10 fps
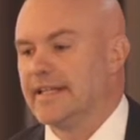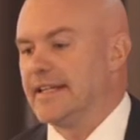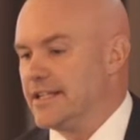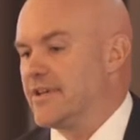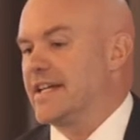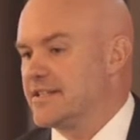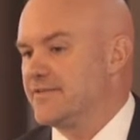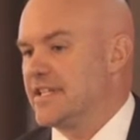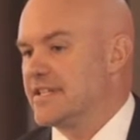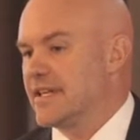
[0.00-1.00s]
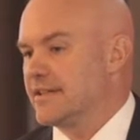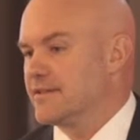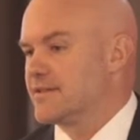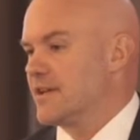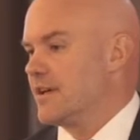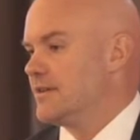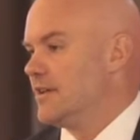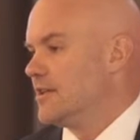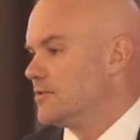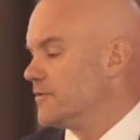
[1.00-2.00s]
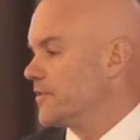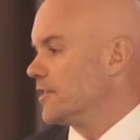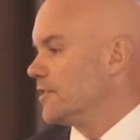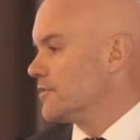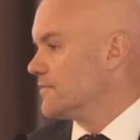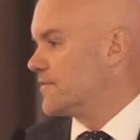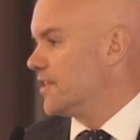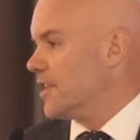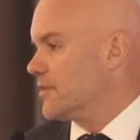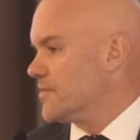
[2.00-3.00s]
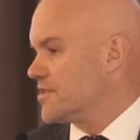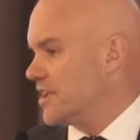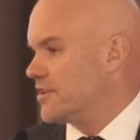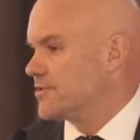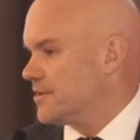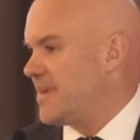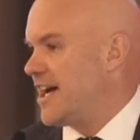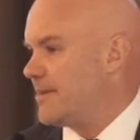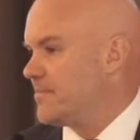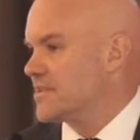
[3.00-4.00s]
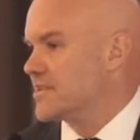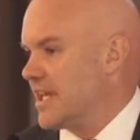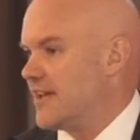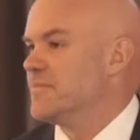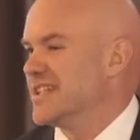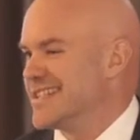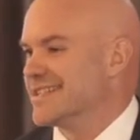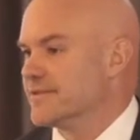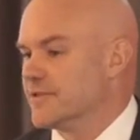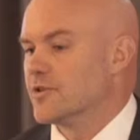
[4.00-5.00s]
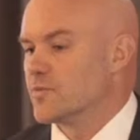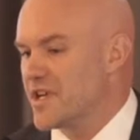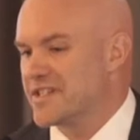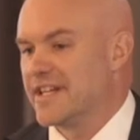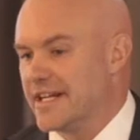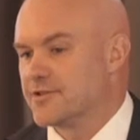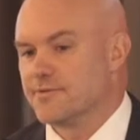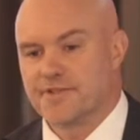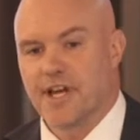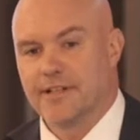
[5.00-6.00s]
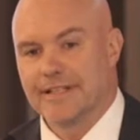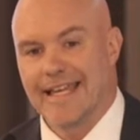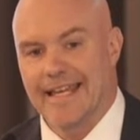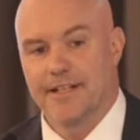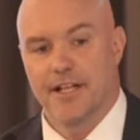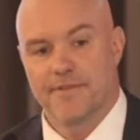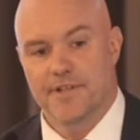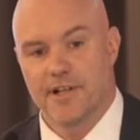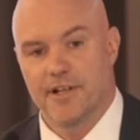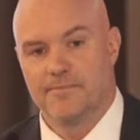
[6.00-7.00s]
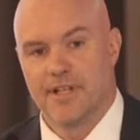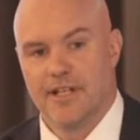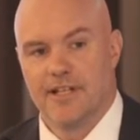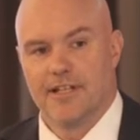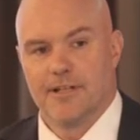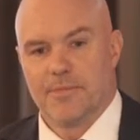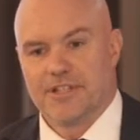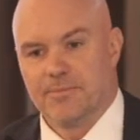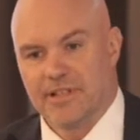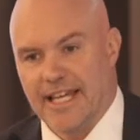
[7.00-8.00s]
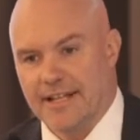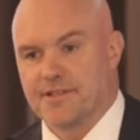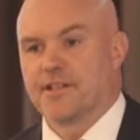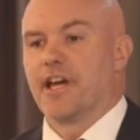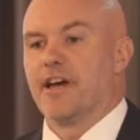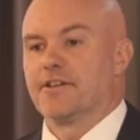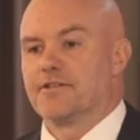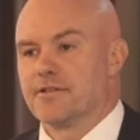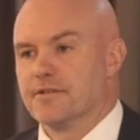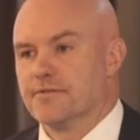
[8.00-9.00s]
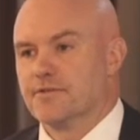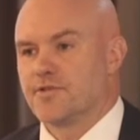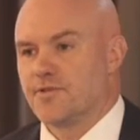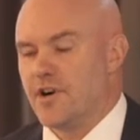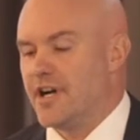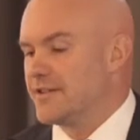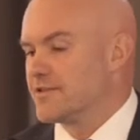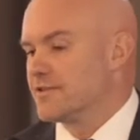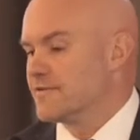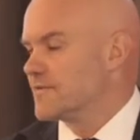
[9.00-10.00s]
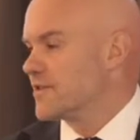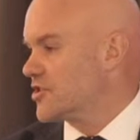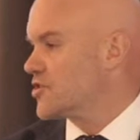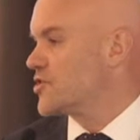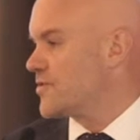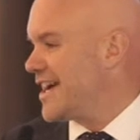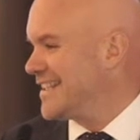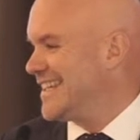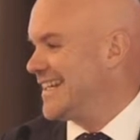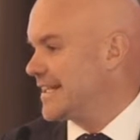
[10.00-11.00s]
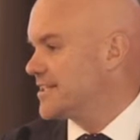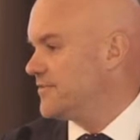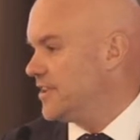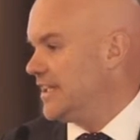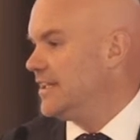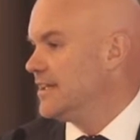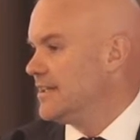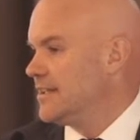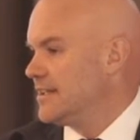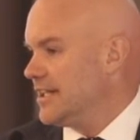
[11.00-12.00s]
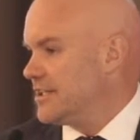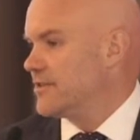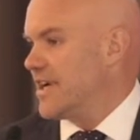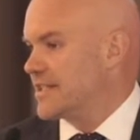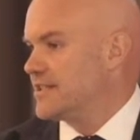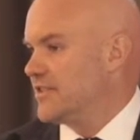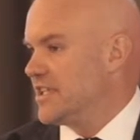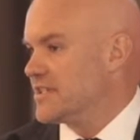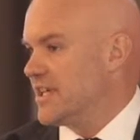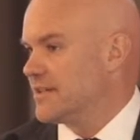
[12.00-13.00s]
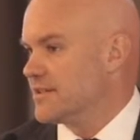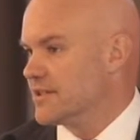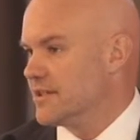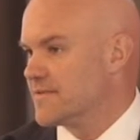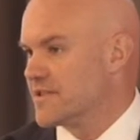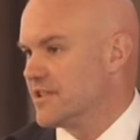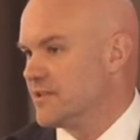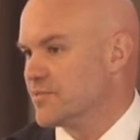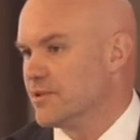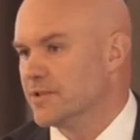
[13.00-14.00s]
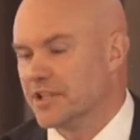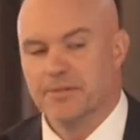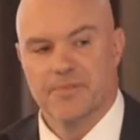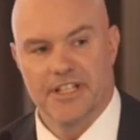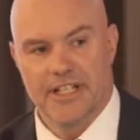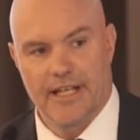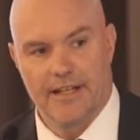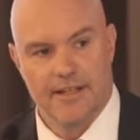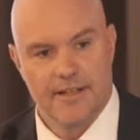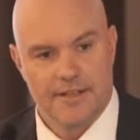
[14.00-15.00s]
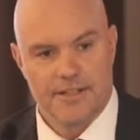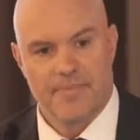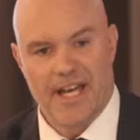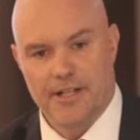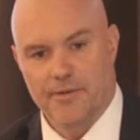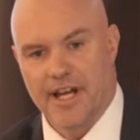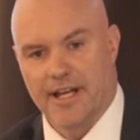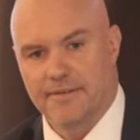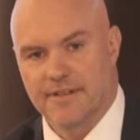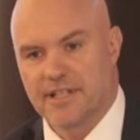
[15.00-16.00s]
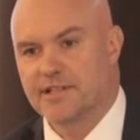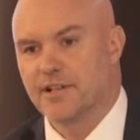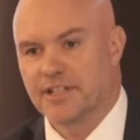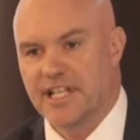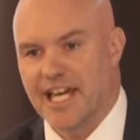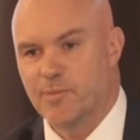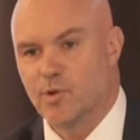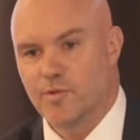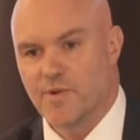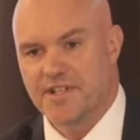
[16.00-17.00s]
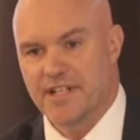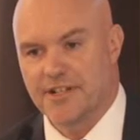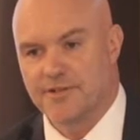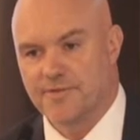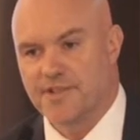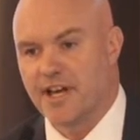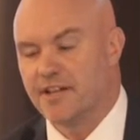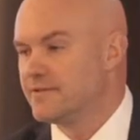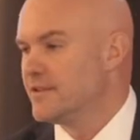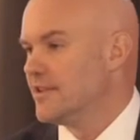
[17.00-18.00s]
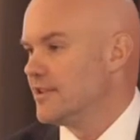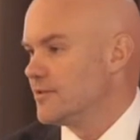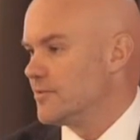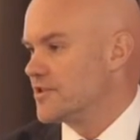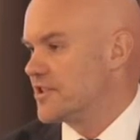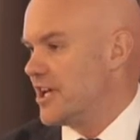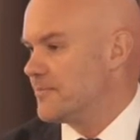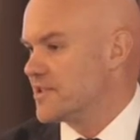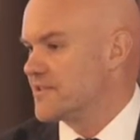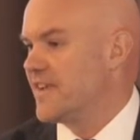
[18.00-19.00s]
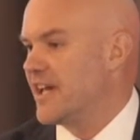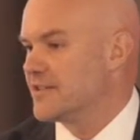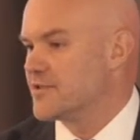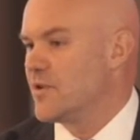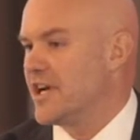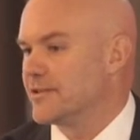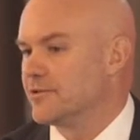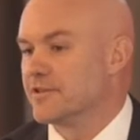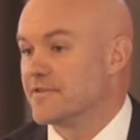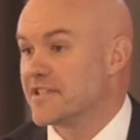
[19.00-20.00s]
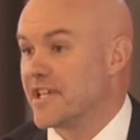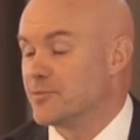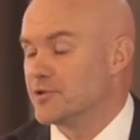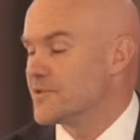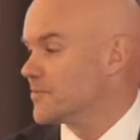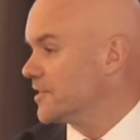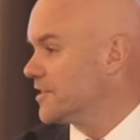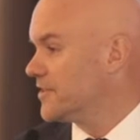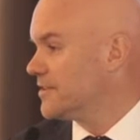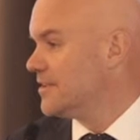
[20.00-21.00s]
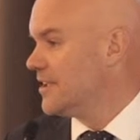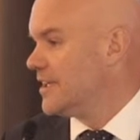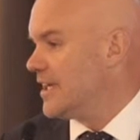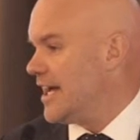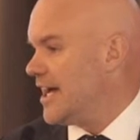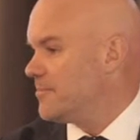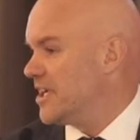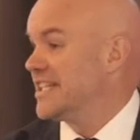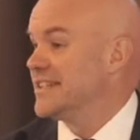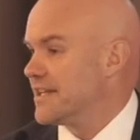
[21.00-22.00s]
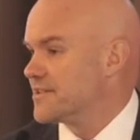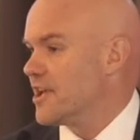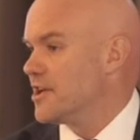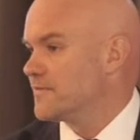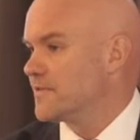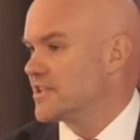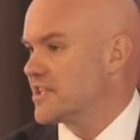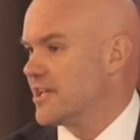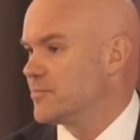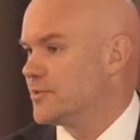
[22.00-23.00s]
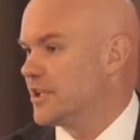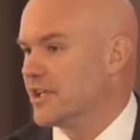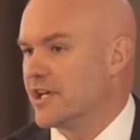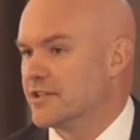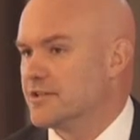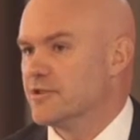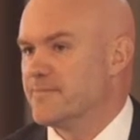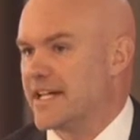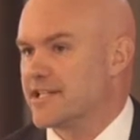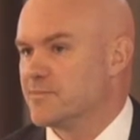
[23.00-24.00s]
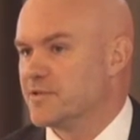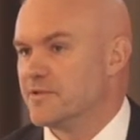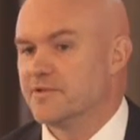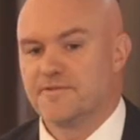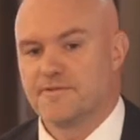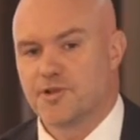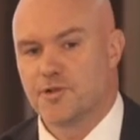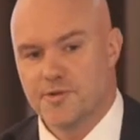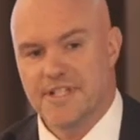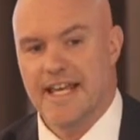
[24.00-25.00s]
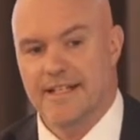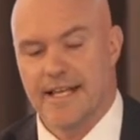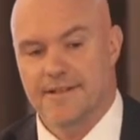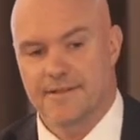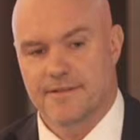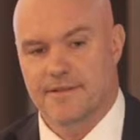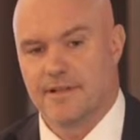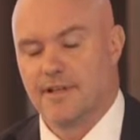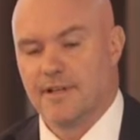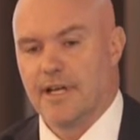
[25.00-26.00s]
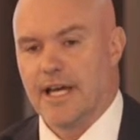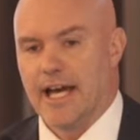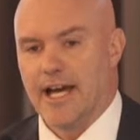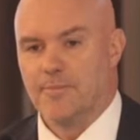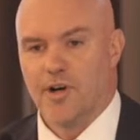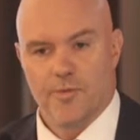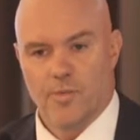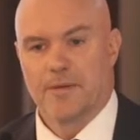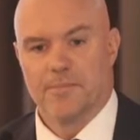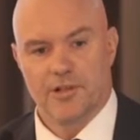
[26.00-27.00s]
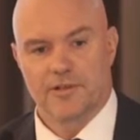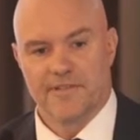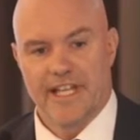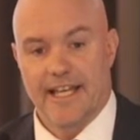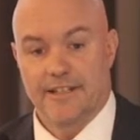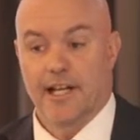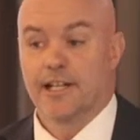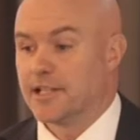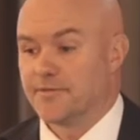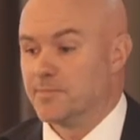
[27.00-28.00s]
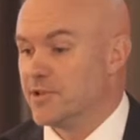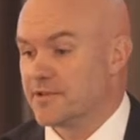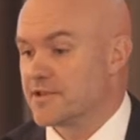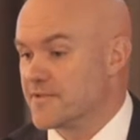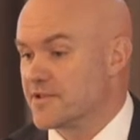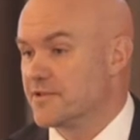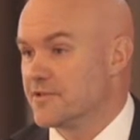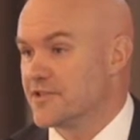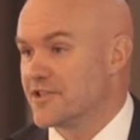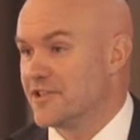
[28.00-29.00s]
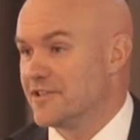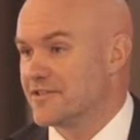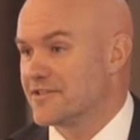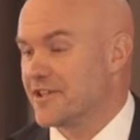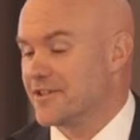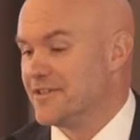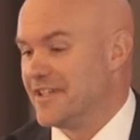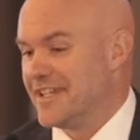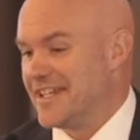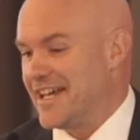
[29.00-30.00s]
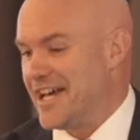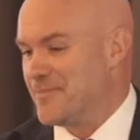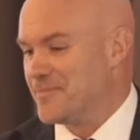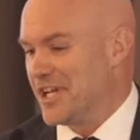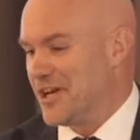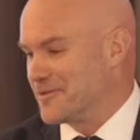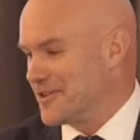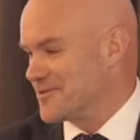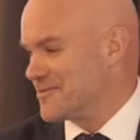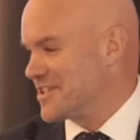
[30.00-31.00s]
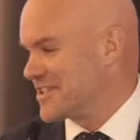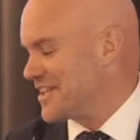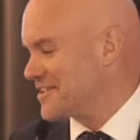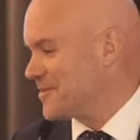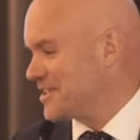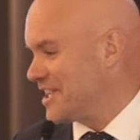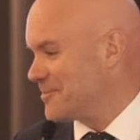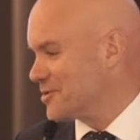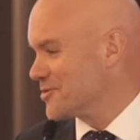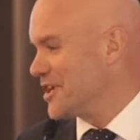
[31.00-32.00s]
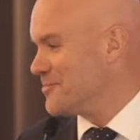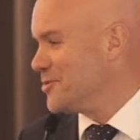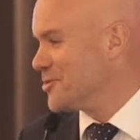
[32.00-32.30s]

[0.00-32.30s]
into activity centres. So we've got a lot of you know residential apartments that have been delivered on residential zone land over time. But the planners are going to try and sort of constrain that activity into your activity centres. And you've seen probably in the media debate around things like the neighbourhood residential zone, which um, has found its way into a lot of the suburbs we live in. Um, and in that zone, for example, you can only do a maximum of two townhouses um, on one block of land, and only if the block's of a certain size. So um, you know, I've got we discussed some examples around